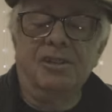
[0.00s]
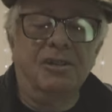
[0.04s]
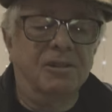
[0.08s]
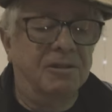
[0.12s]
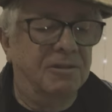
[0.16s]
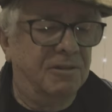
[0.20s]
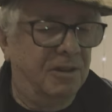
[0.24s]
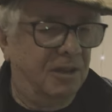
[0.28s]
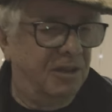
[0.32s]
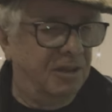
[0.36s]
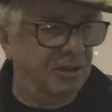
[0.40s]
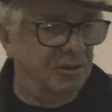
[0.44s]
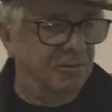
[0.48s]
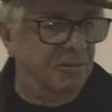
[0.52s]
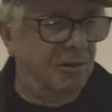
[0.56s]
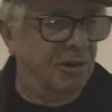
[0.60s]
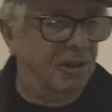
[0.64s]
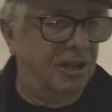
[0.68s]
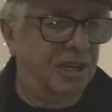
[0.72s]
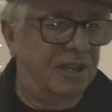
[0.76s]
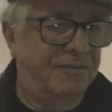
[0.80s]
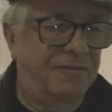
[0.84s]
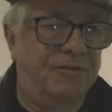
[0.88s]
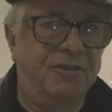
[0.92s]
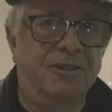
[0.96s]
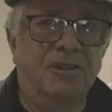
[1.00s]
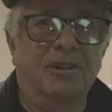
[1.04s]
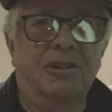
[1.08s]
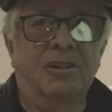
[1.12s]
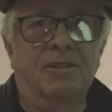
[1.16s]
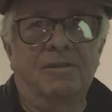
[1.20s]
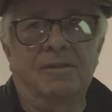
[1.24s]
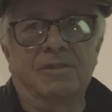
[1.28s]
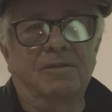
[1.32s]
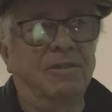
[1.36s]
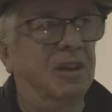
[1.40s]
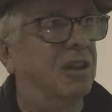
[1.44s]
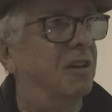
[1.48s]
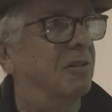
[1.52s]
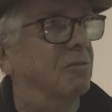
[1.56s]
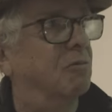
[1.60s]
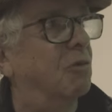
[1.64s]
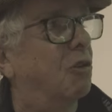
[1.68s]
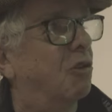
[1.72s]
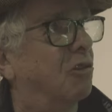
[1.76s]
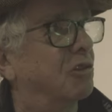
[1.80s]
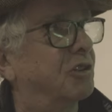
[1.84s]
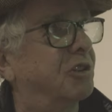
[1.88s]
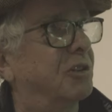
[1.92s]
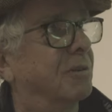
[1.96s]
who worked for at
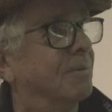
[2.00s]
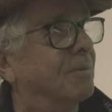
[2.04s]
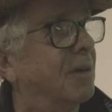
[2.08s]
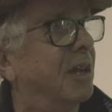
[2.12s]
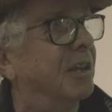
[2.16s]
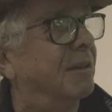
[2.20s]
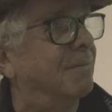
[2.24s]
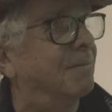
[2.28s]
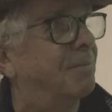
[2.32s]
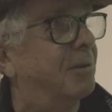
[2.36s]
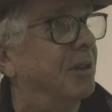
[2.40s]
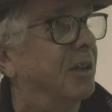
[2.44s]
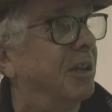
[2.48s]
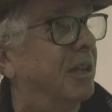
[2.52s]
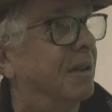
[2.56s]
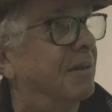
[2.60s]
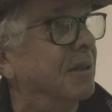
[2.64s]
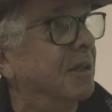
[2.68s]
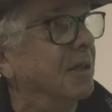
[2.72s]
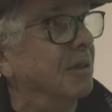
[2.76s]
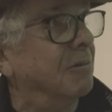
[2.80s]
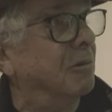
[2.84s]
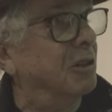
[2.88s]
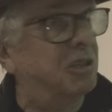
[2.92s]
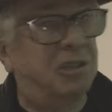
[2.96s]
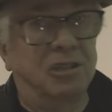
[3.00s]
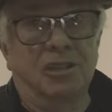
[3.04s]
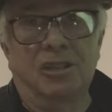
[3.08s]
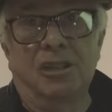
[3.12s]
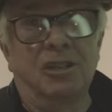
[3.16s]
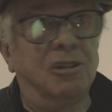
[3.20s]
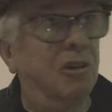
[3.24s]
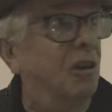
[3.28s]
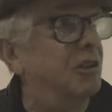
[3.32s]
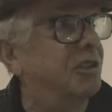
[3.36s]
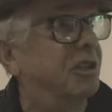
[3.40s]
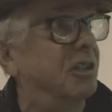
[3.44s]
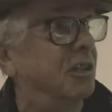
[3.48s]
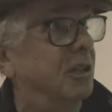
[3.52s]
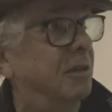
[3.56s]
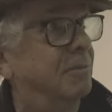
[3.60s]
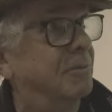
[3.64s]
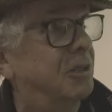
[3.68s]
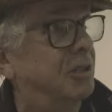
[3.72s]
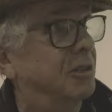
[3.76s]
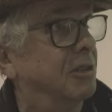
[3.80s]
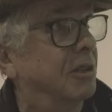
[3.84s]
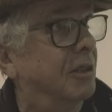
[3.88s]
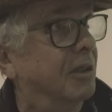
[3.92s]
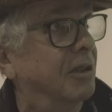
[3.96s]
Worsop Main Pit, which is a
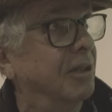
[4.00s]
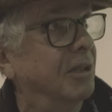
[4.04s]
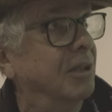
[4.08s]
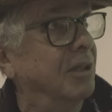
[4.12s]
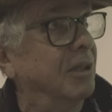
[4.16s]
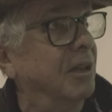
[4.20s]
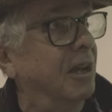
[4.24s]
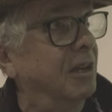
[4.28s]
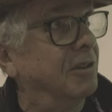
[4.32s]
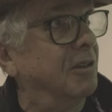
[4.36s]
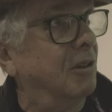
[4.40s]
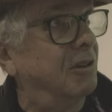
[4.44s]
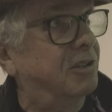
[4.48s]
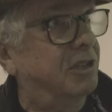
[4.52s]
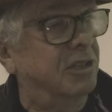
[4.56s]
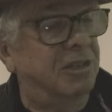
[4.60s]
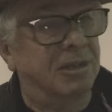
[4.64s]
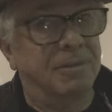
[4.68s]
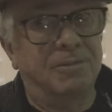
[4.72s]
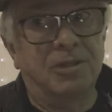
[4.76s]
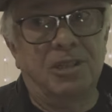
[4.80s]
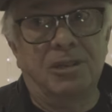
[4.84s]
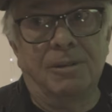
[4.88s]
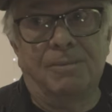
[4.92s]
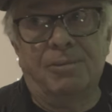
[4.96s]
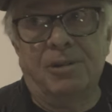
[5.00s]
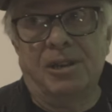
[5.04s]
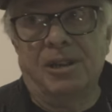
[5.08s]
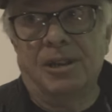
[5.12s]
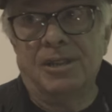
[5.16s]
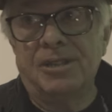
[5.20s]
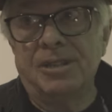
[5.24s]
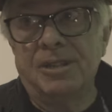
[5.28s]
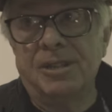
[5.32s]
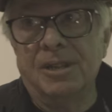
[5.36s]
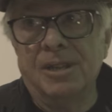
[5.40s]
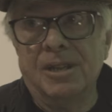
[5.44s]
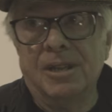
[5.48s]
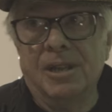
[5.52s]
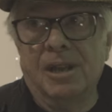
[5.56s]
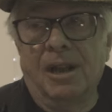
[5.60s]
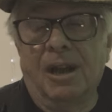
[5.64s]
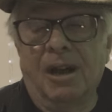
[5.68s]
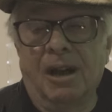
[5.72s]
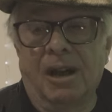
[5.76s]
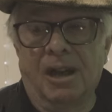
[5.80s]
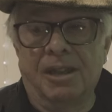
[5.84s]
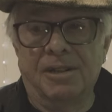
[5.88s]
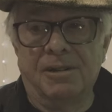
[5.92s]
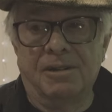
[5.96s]
Nottinghamshire pit.
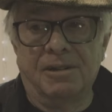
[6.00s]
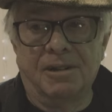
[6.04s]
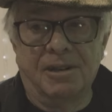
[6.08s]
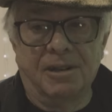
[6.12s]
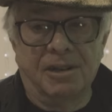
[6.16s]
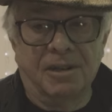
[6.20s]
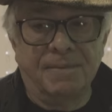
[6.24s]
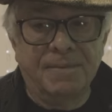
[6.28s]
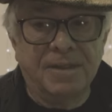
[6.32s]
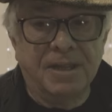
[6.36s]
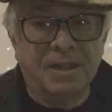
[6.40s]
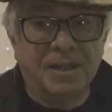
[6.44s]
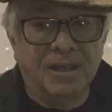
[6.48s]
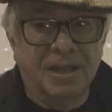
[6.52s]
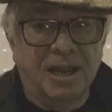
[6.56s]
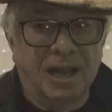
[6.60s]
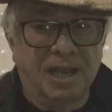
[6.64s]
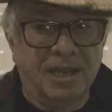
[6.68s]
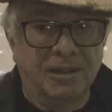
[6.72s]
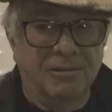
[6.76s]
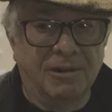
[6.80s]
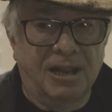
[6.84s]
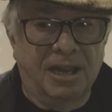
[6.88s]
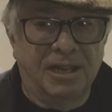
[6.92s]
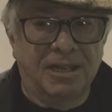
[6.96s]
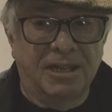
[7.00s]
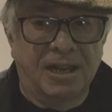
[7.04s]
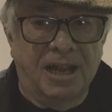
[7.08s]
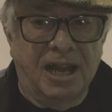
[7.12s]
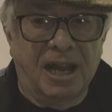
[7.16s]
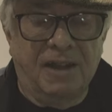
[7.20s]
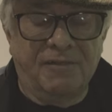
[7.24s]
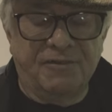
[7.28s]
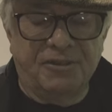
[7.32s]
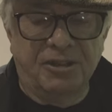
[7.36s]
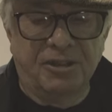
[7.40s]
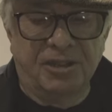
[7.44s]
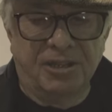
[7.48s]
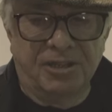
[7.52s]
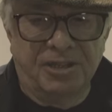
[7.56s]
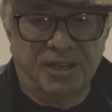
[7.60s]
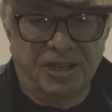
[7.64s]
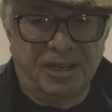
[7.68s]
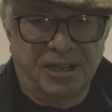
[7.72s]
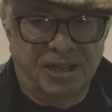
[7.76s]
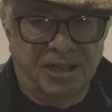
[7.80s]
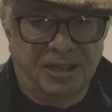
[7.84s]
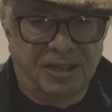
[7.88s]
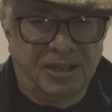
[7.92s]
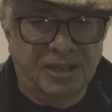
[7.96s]
And anyway, after
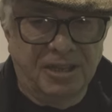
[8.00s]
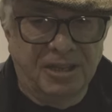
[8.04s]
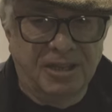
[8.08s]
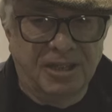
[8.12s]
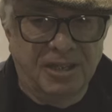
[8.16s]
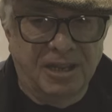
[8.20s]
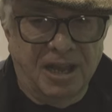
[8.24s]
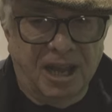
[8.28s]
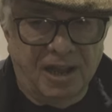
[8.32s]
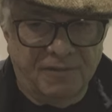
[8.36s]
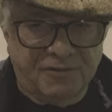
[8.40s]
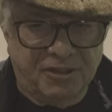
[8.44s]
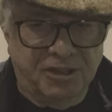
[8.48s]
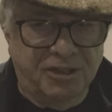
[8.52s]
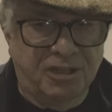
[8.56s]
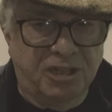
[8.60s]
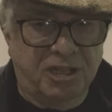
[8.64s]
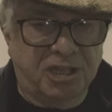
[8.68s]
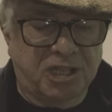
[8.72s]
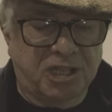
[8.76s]
the